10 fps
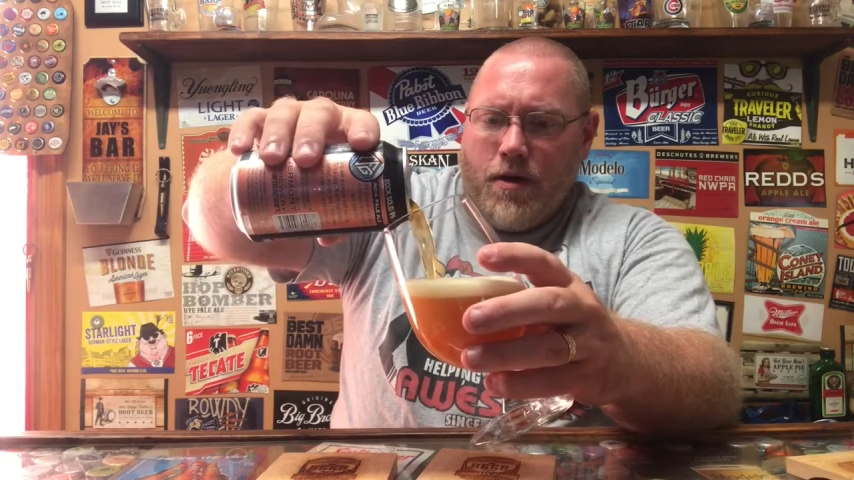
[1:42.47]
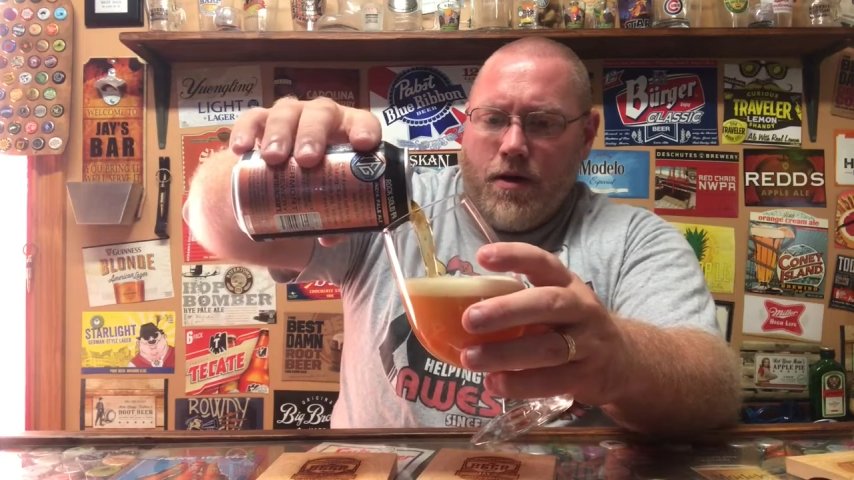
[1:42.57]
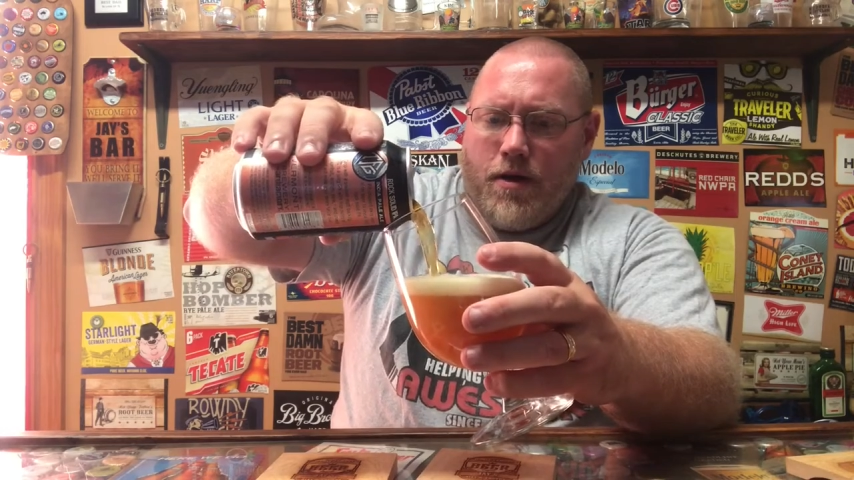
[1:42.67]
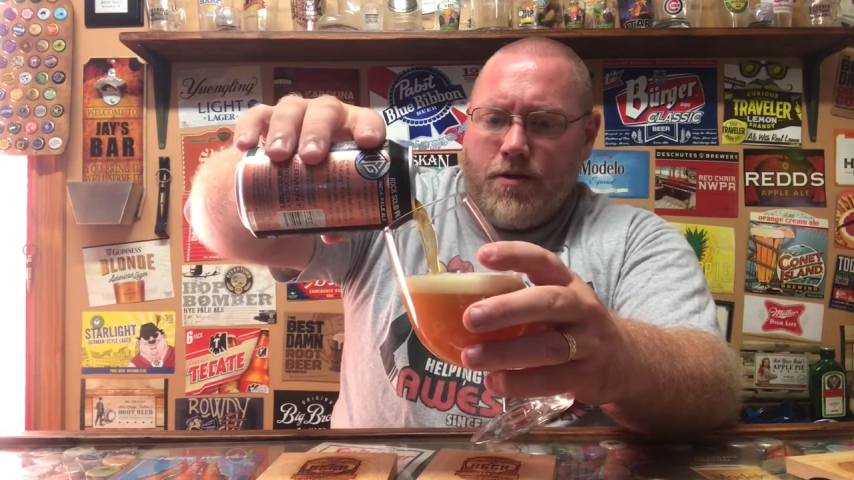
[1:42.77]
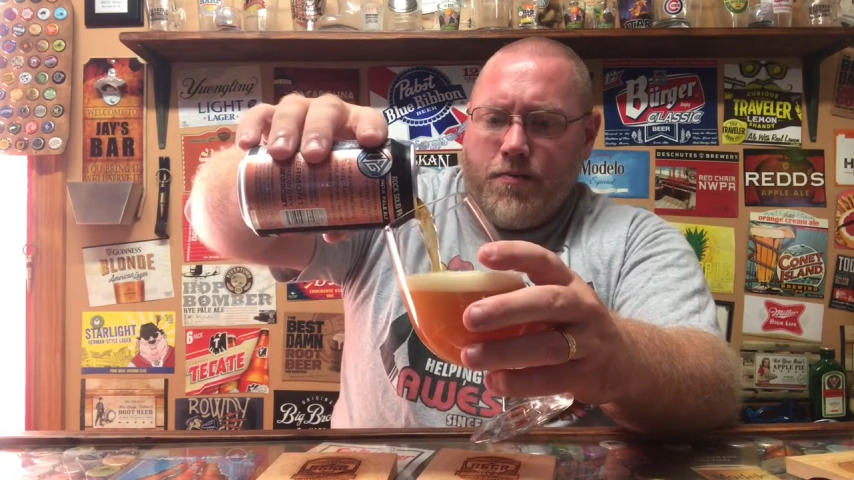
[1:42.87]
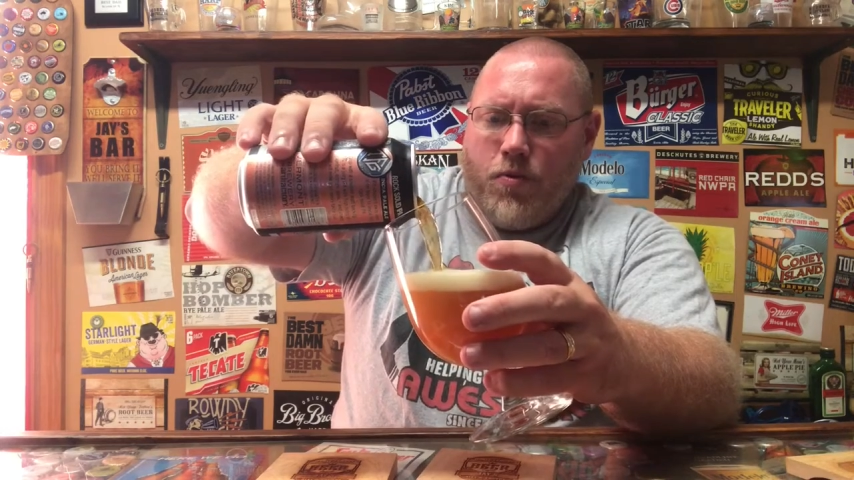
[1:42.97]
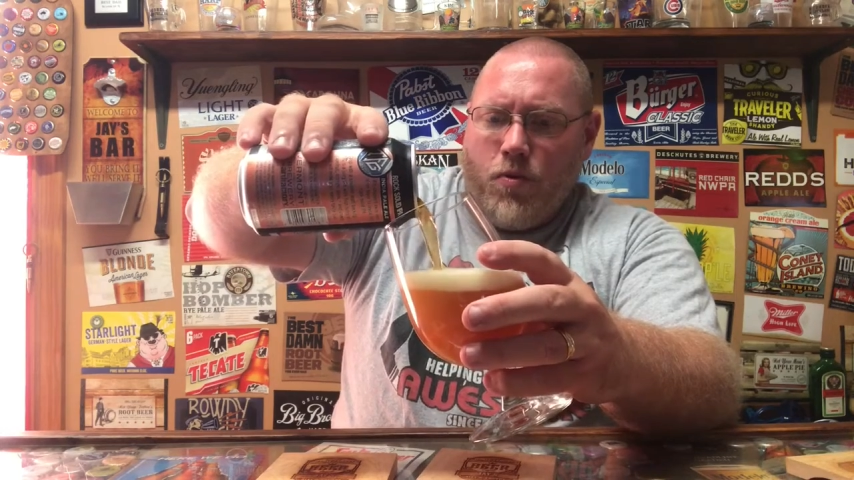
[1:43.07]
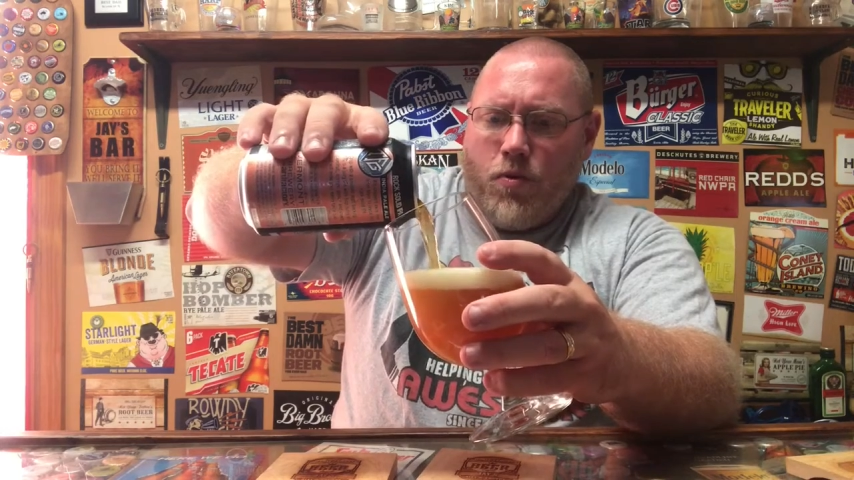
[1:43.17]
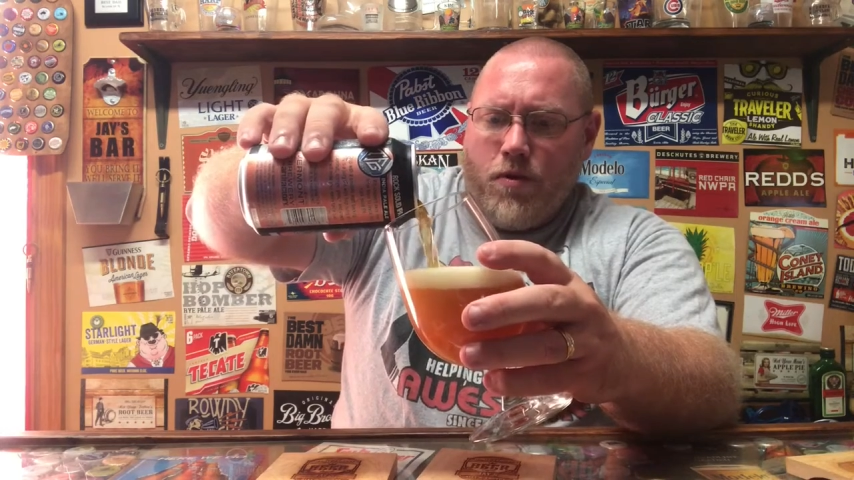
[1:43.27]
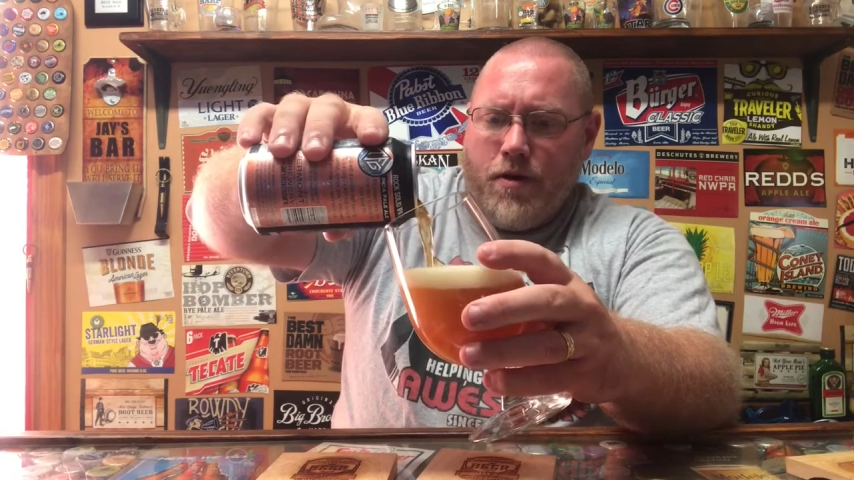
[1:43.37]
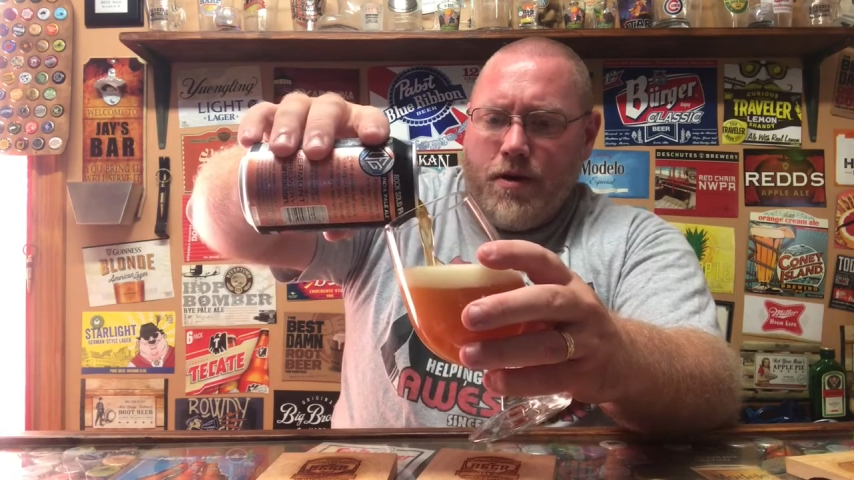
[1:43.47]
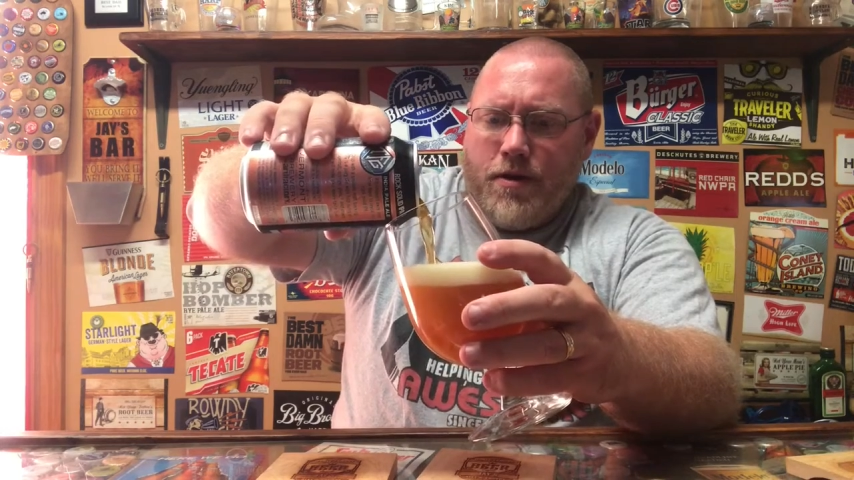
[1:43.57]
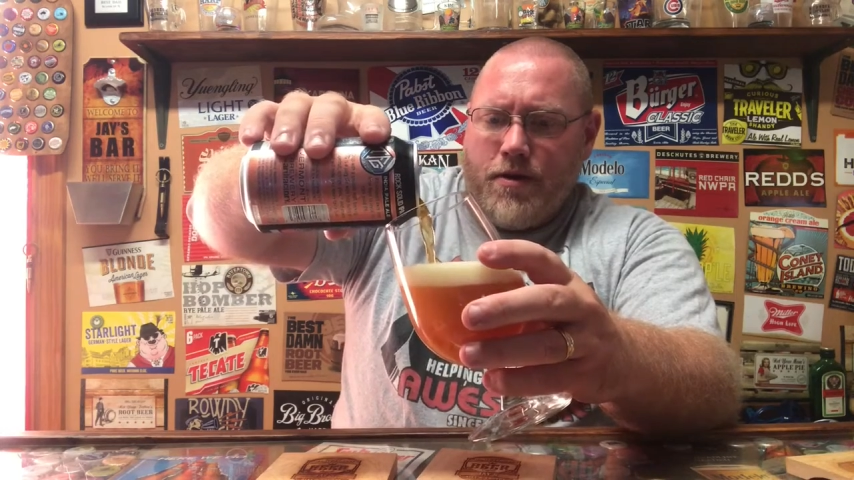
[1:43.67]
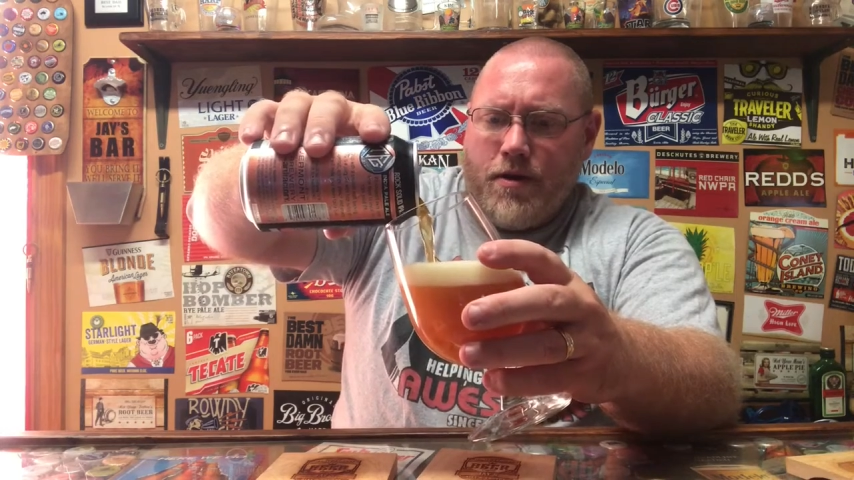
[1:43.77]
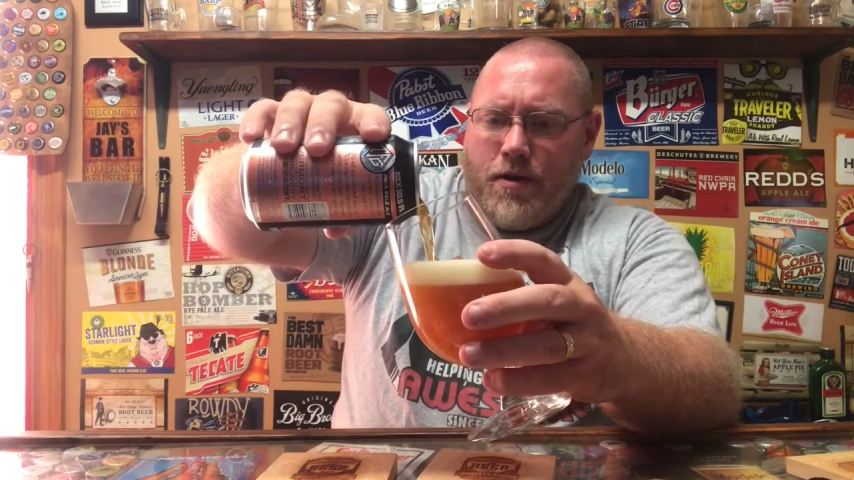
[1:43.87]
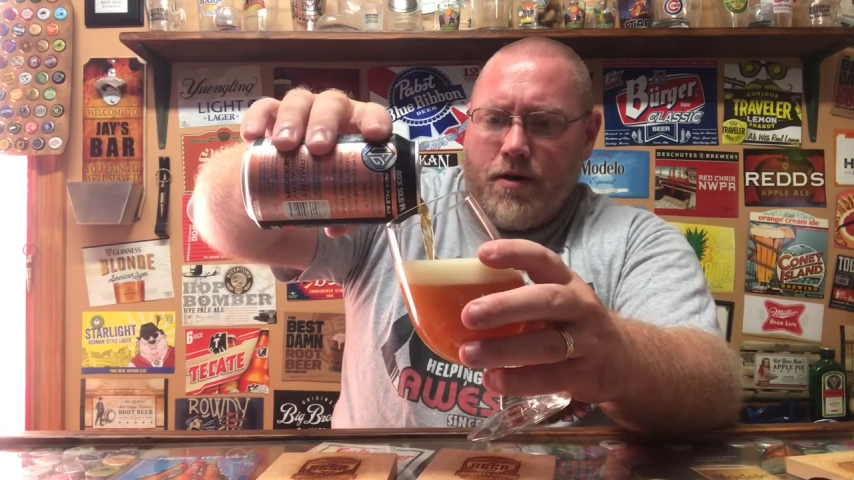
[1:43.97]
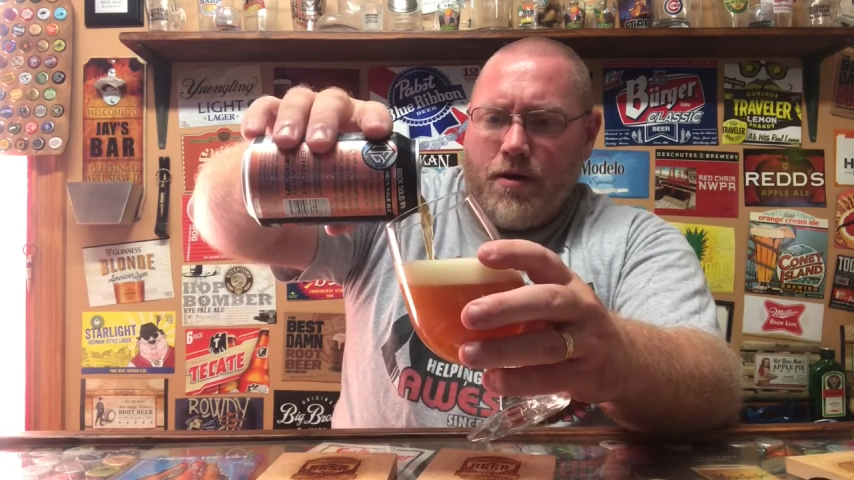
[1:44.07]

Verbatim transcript: It's pouring